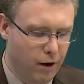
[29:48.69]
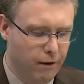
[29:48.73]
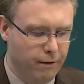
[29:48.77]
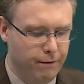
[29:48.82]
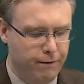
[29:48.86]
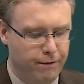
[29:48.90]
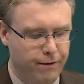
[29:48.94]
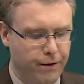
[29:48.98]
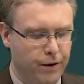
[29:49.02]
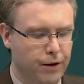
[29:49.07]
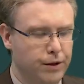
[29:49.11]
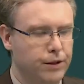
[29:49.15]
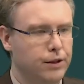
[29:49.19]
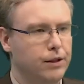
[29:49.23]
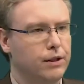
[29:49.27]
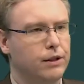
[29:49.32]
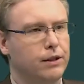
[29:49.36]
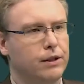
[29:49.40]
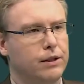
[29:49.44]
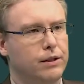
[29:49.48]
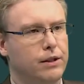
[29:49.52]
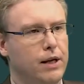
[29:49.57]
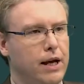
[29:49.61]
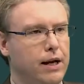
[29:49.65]

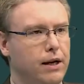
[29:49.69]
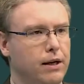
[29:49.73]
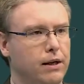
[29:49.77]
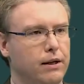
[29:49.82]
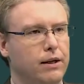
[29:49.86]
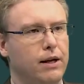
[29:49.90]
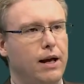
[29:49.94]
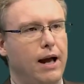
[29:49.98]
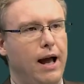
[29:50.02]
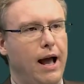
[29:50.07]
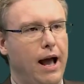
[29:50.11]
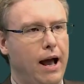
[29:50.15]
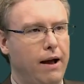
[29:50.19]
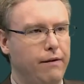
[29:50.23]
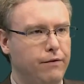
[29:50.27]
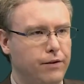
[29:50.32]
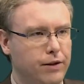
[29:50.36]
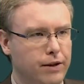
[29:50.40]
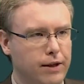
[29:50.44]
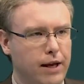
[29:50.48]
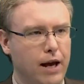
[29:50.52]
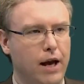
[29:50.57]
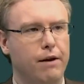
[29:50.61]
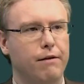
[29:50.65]
first, second,
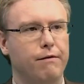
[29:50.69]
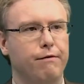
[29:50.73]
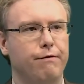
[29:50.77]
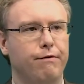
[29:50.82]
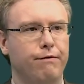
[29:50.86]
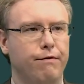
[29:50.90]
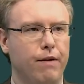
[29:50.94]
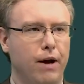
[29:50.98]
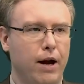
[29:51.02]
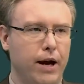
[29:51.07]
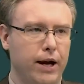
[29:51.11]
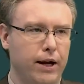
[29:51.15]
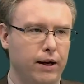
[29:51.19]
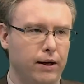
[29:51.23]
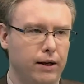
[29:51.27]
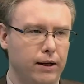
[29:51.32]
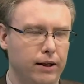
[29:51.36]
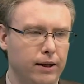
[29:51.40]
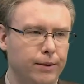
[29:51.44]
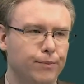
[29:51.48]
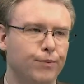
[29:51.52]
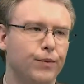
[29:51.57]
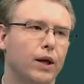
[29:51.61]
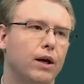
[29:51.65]
after that,
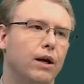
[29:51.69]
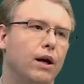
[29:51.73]
finally.